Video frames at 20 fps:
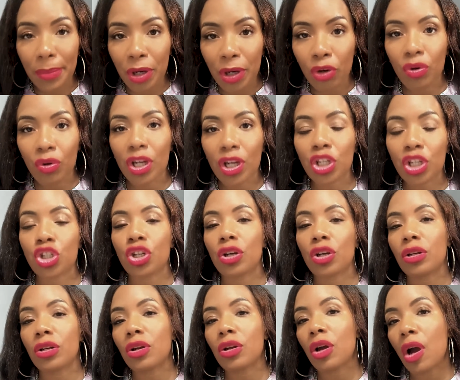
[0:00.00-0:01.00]

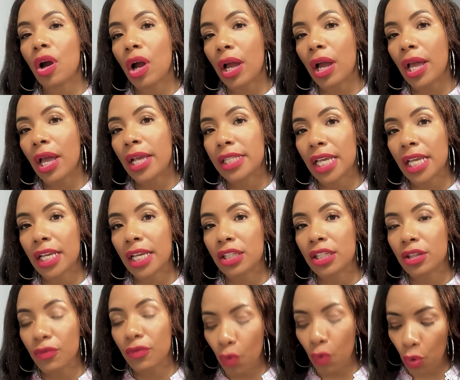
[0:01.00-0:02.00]
immigration
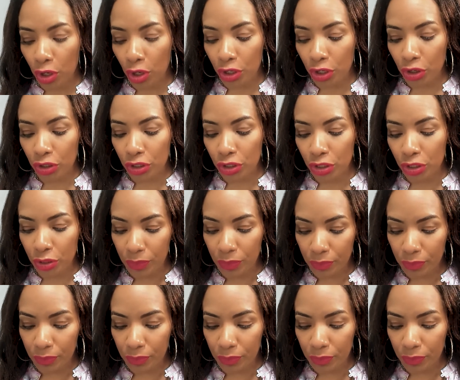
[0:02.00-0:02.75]
executive orders.